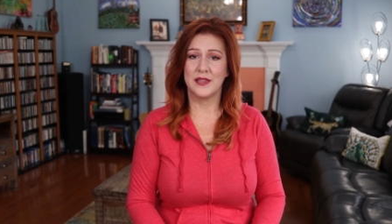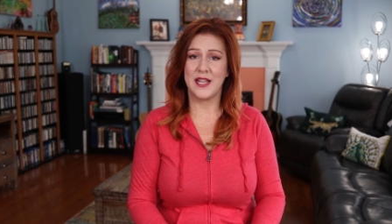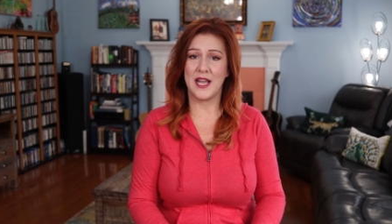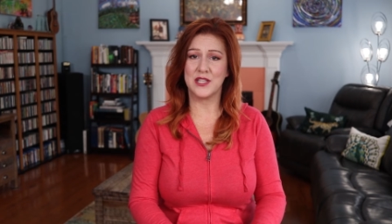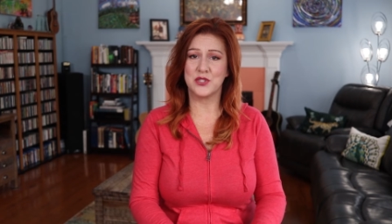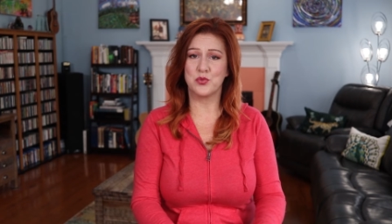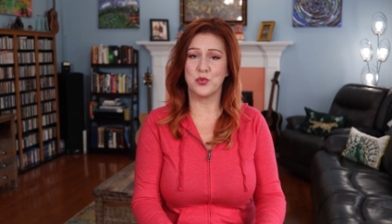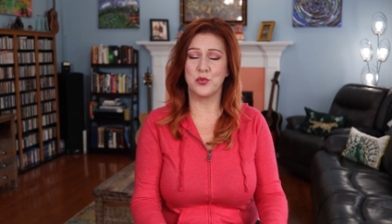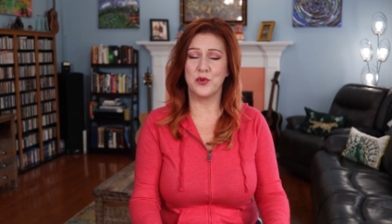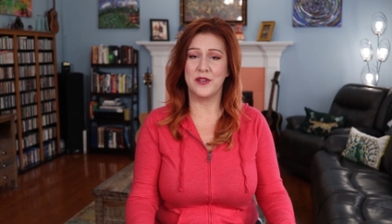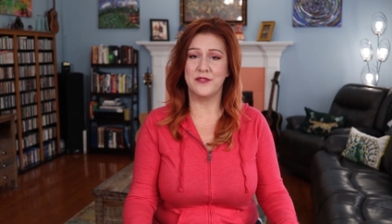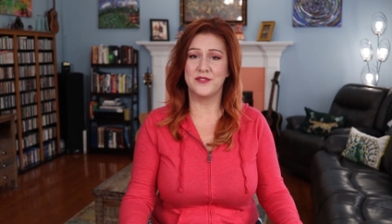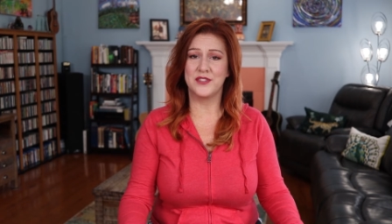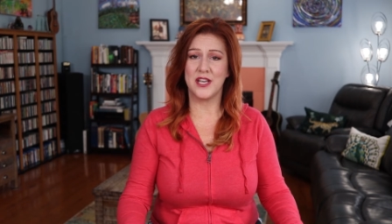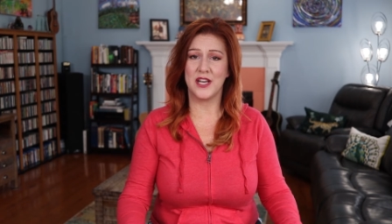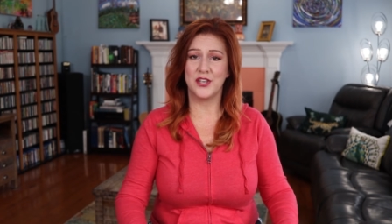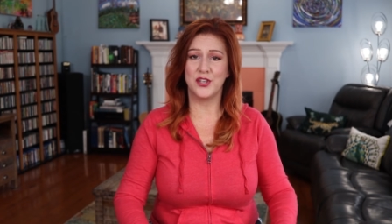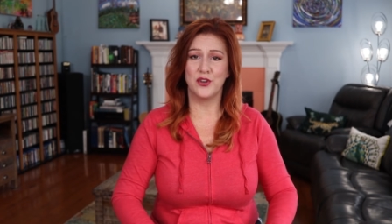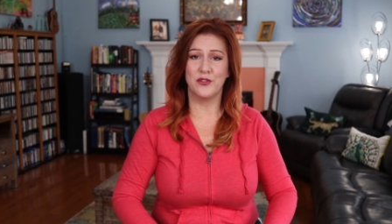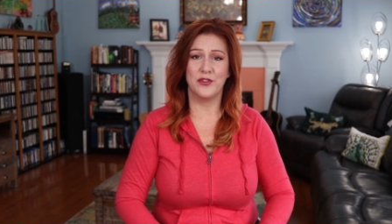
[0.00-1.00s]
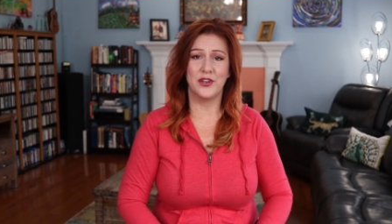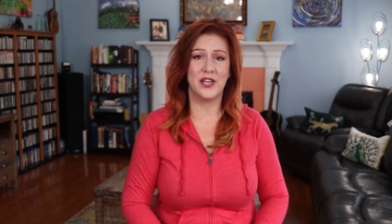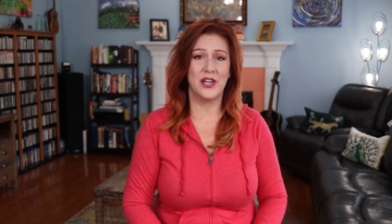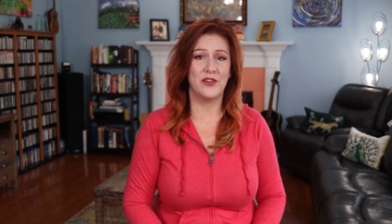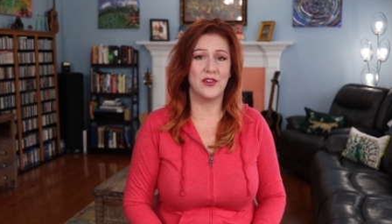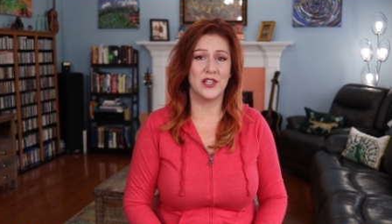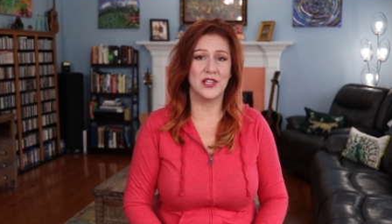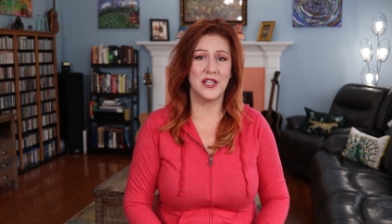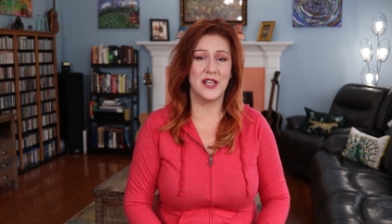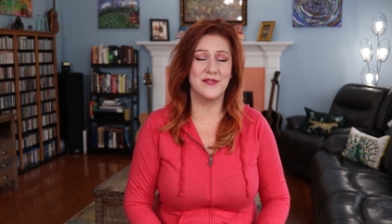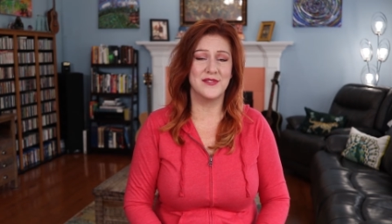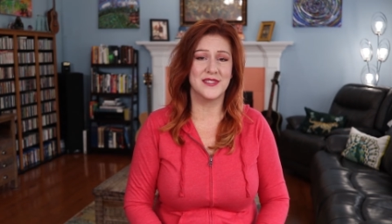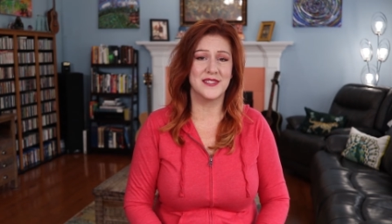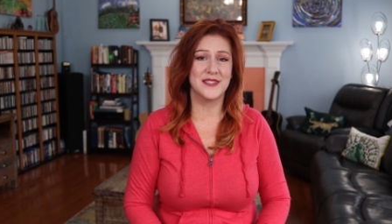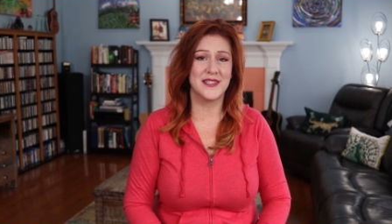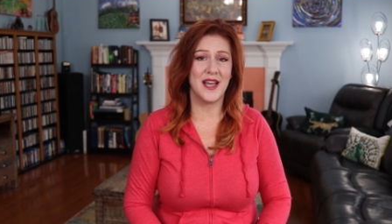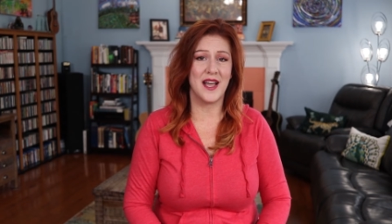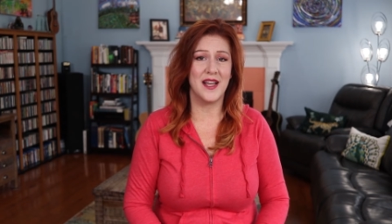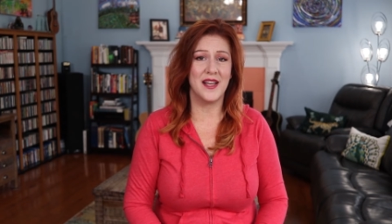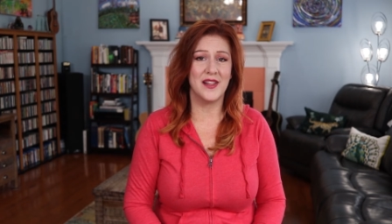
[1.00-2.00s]
That's what we've done over here at Love
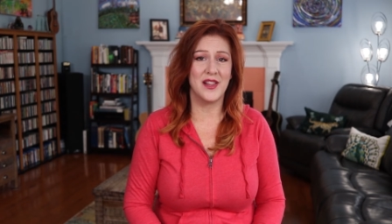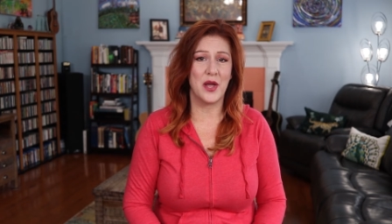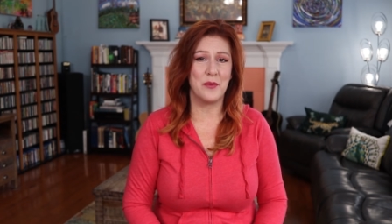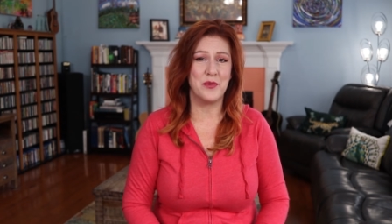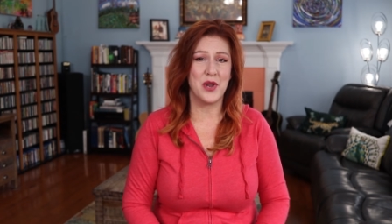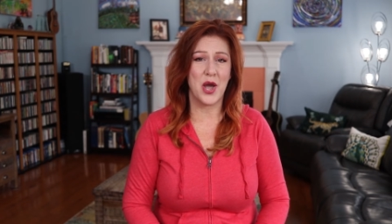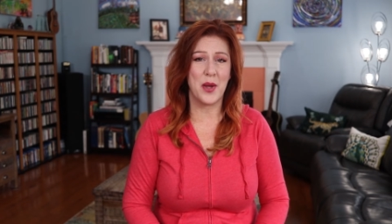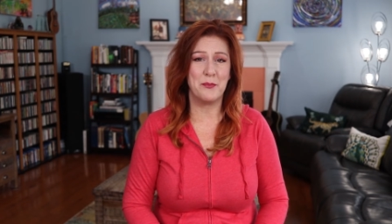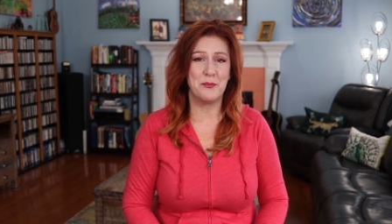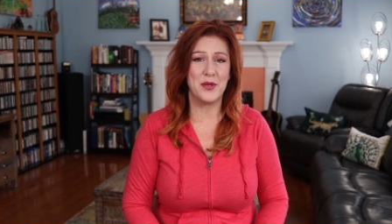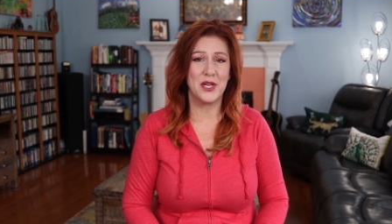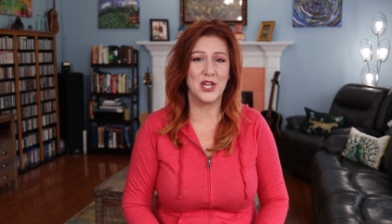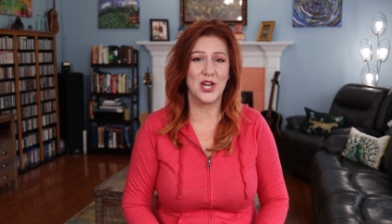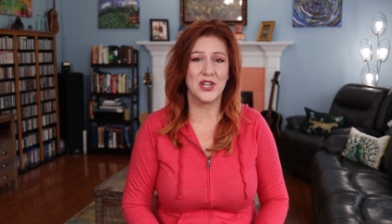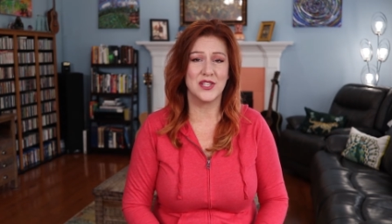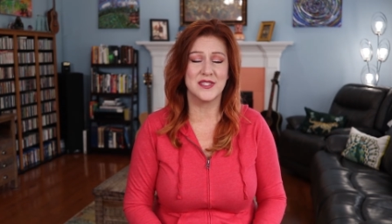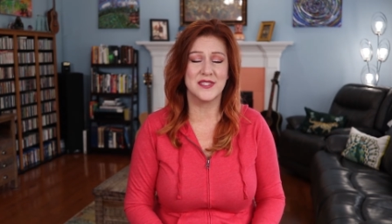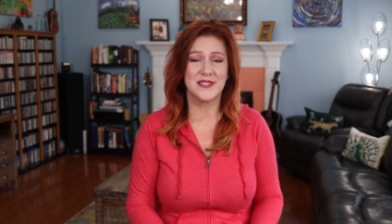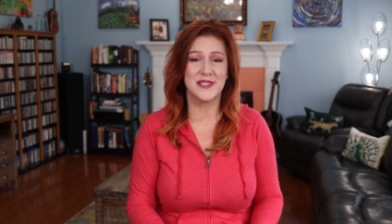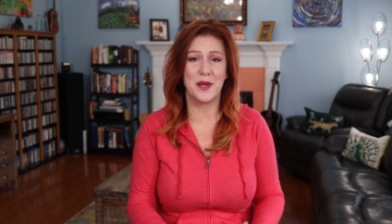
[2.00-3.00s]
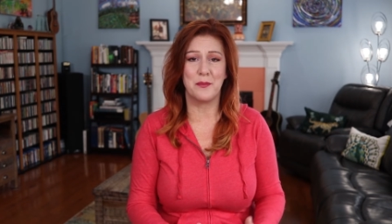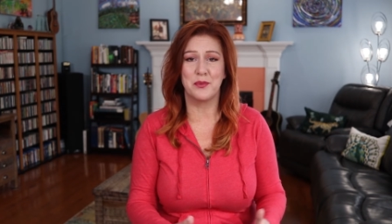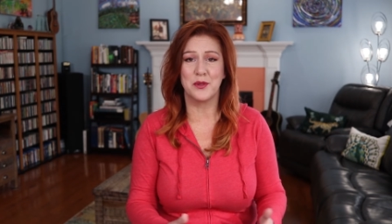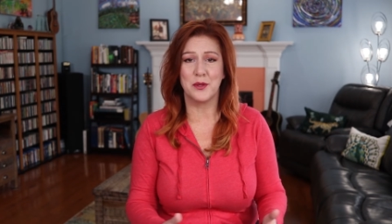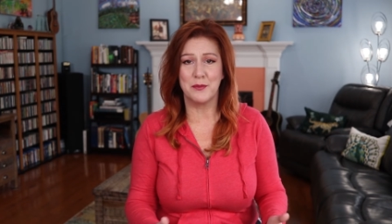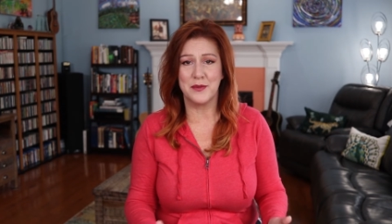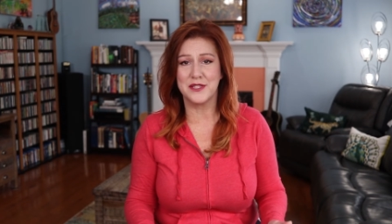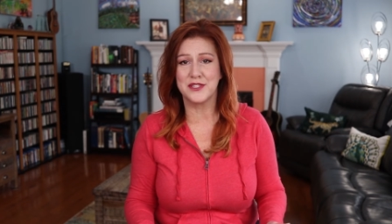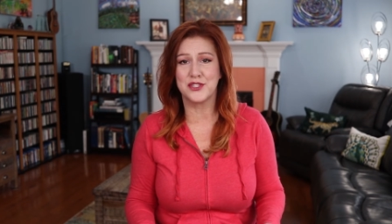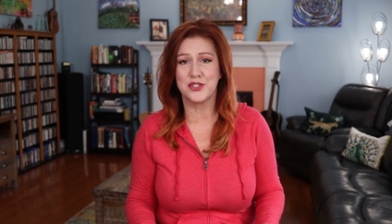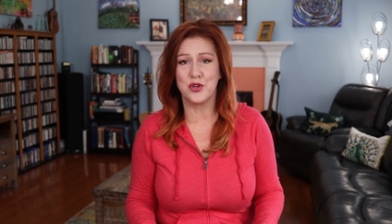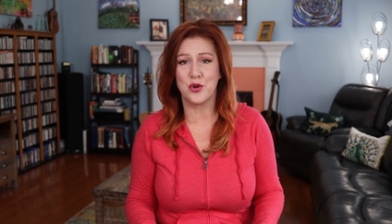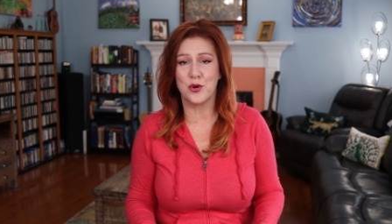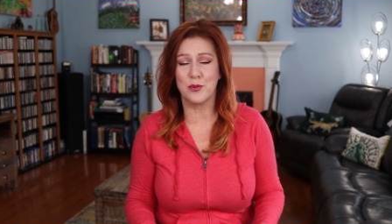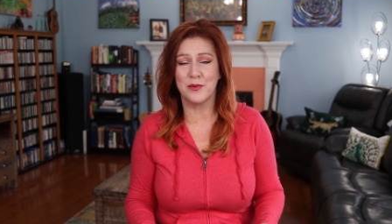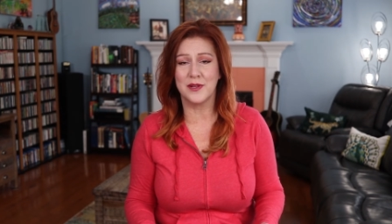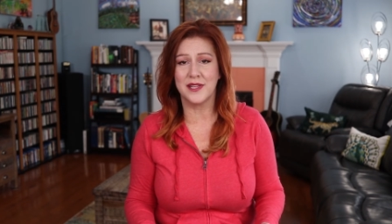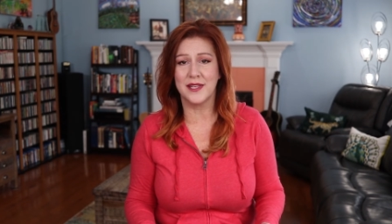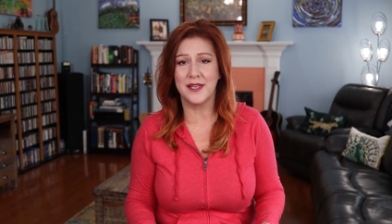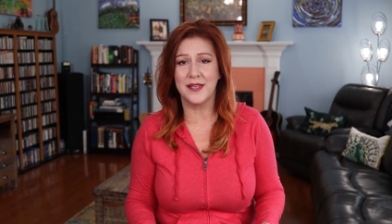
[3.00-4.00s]
Style. I'm not big on supplements
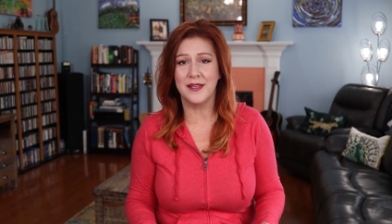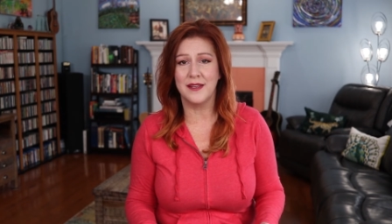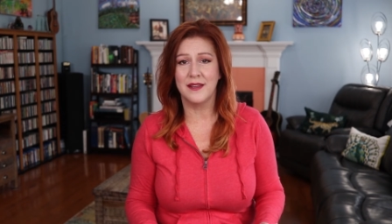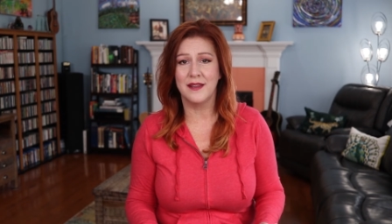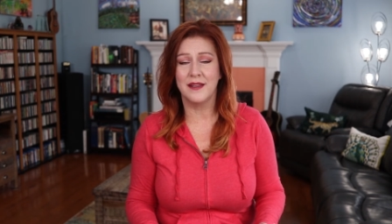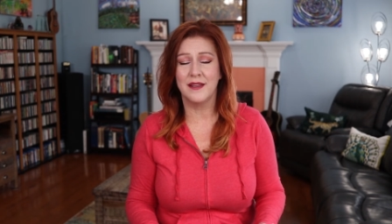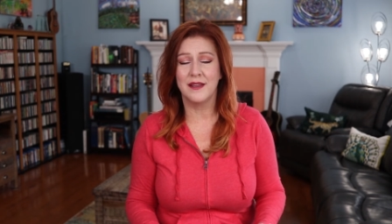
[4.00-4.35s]
normally.